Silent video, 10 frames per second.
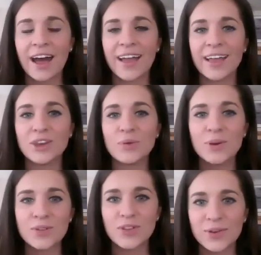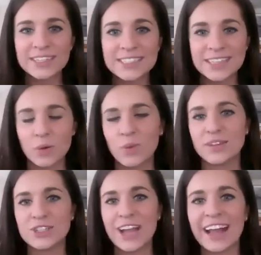and you will notice that when
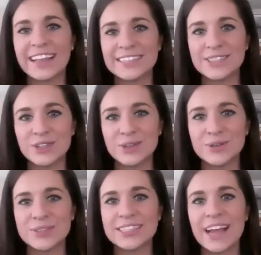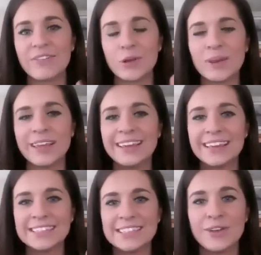the chat is used, everybody
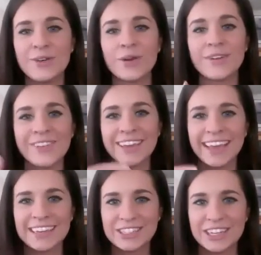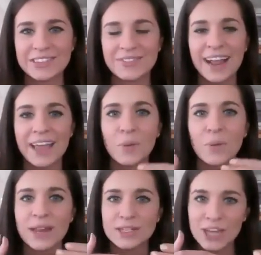gets a notification, right,
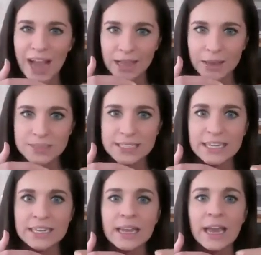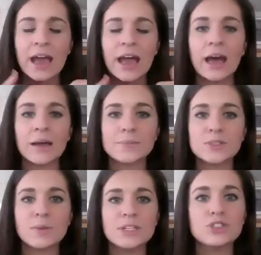when a chat comes in.
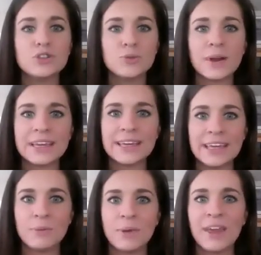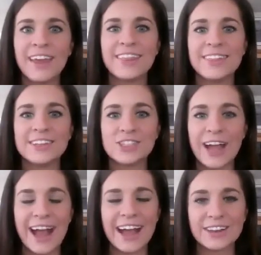So we do want to keep the
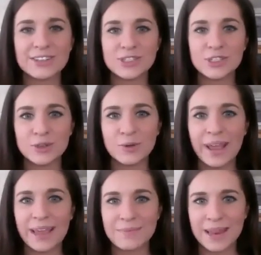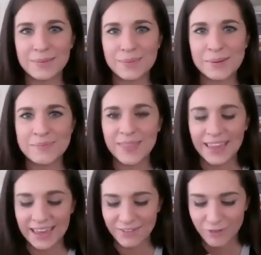chat to a minimum
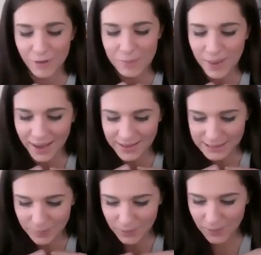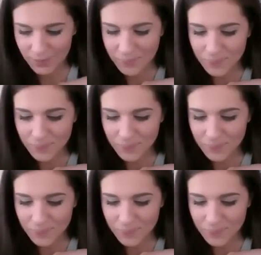if possible.